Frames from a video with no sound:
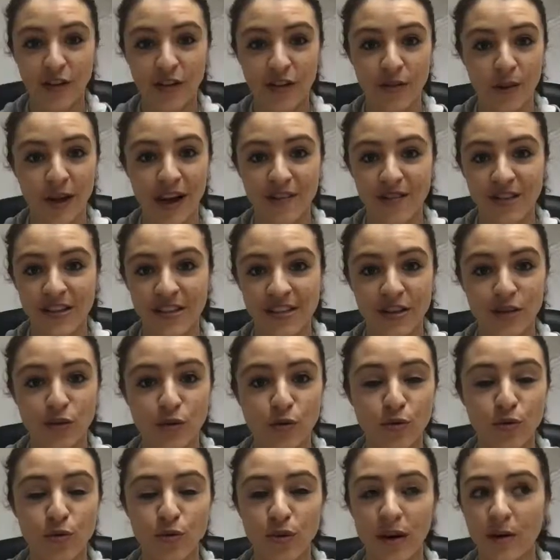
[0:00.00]
We have these
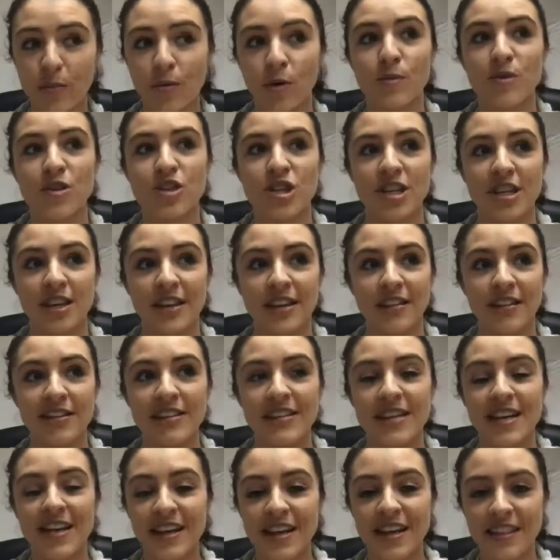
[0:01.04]
incredible machines
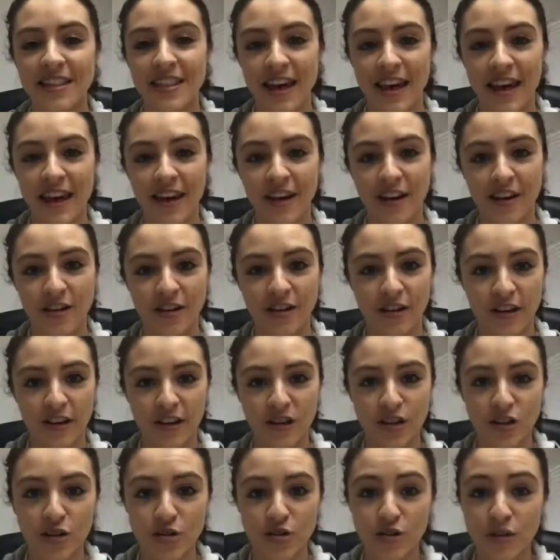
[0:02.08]
that under
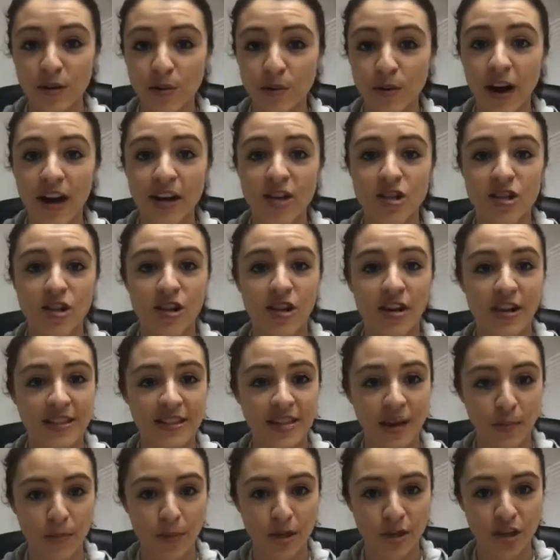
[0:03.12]
extreme pressure and
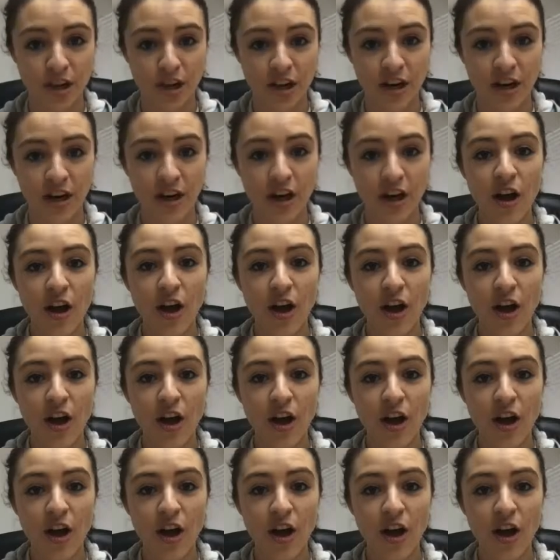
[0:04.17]
temperature,